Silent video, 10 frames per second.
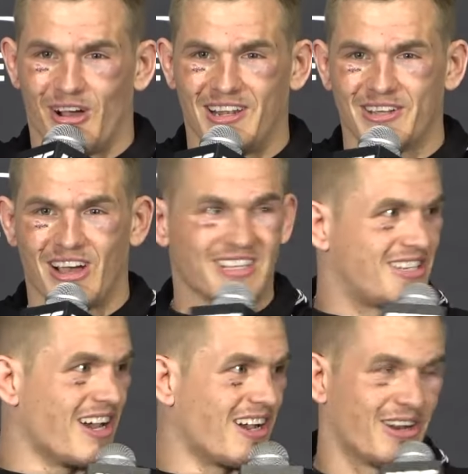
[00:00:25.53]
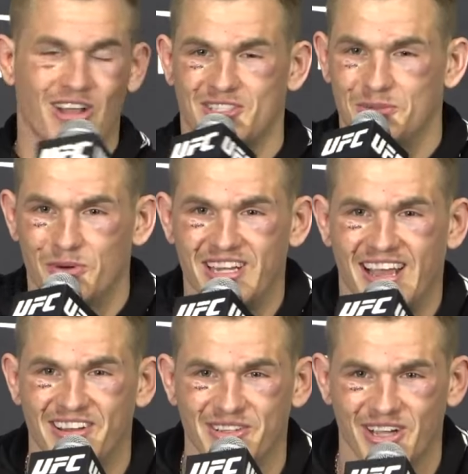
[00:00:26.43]
all. You guys, I got some money
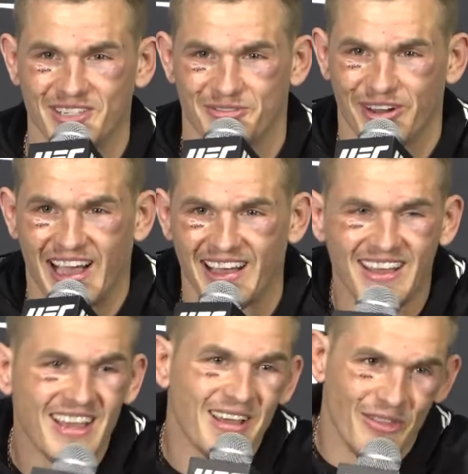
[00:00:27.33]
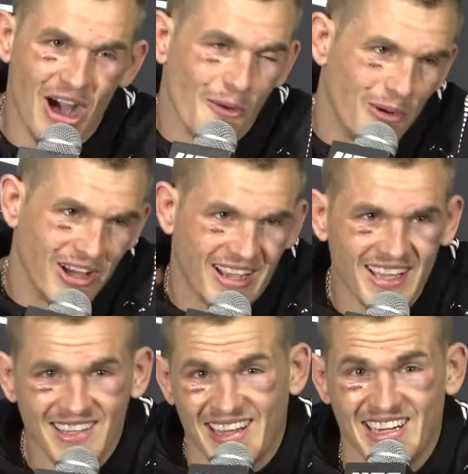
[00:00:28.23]
out of you guys for that. No, but look,
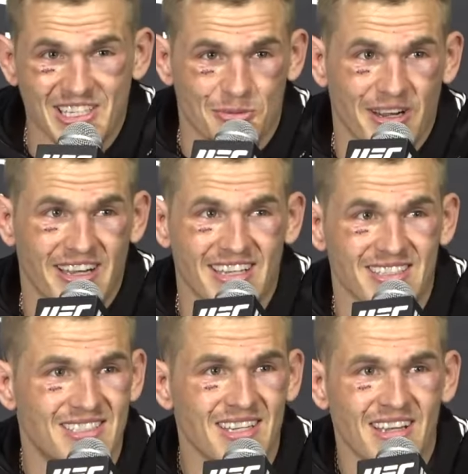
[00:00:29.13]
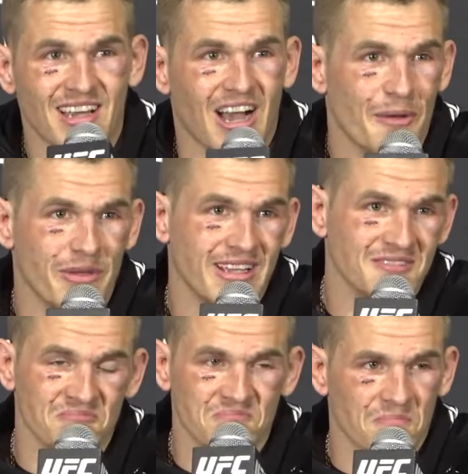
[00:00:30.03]
it is what it is. I
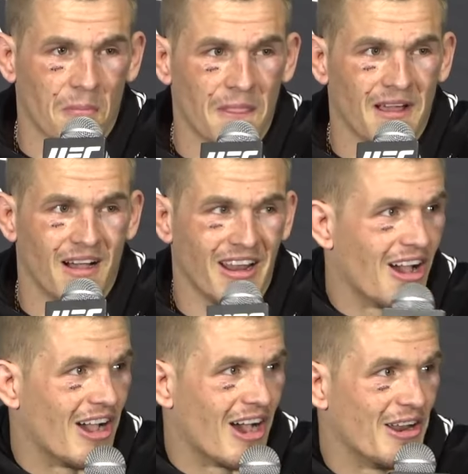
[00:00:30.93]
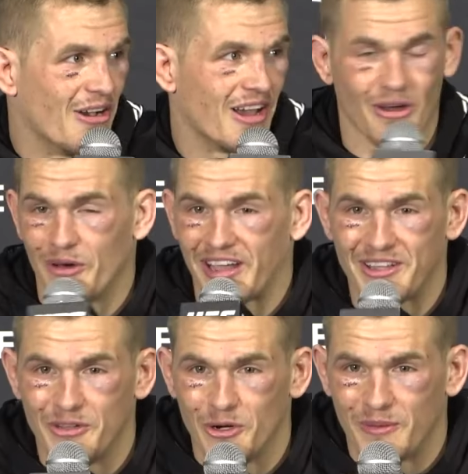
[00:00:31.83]
mean, I don't know what I
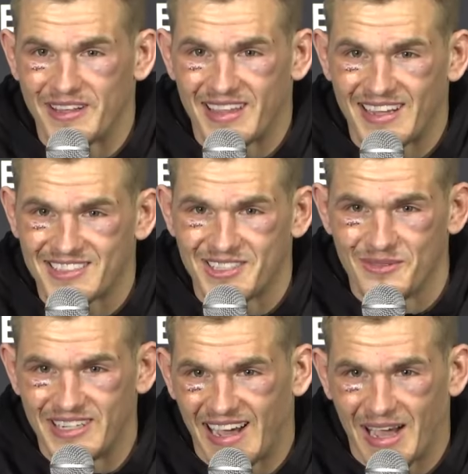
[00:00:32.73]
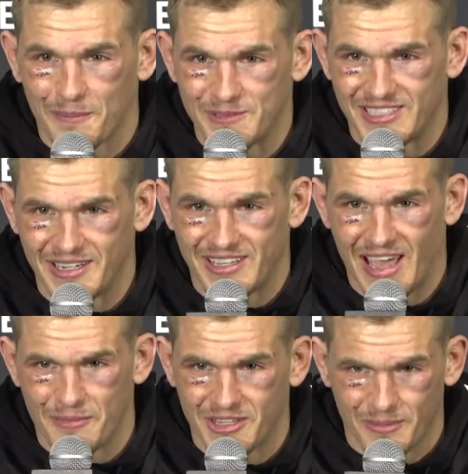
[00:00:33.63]
can do about that. Do you know what I mean? That happened. They
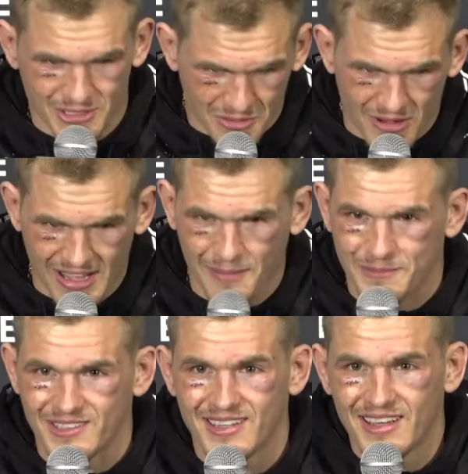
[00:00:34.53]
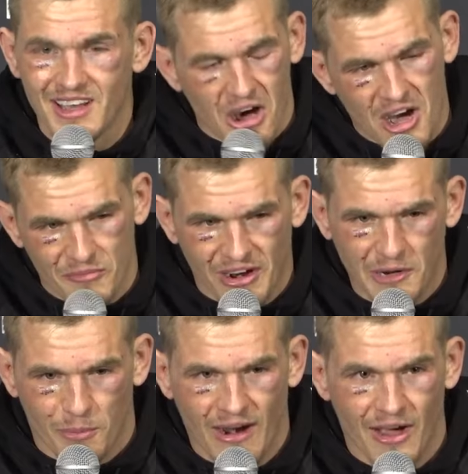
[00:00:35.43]
came into me. I was like, what happened? I'm
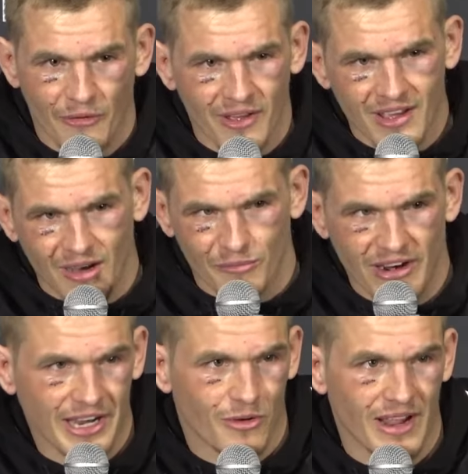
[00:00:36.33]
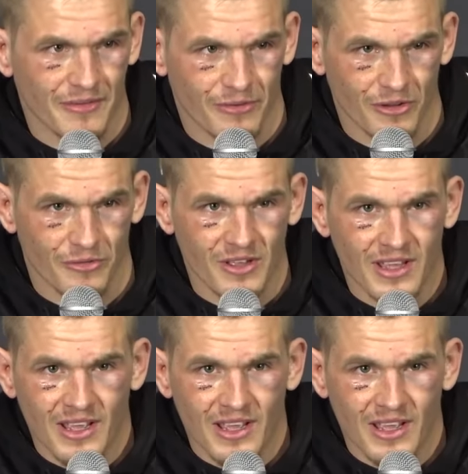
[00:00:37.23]
very proud. I'm very grateful of